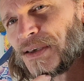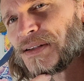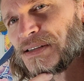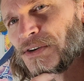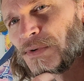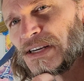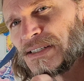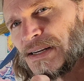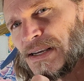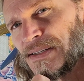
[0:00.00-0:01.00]

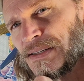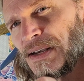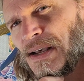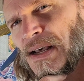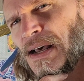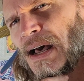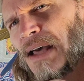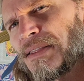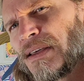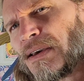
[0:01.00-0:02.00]
synchronicities, I
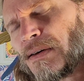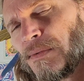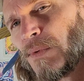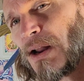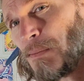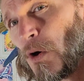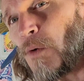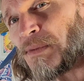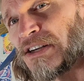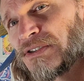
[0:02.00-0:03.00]
think what I'm
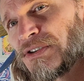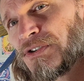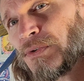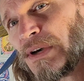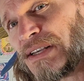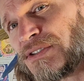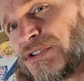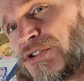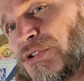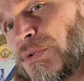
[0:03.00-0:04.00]
hoping to do is
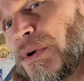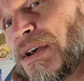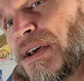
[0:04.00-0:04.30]
to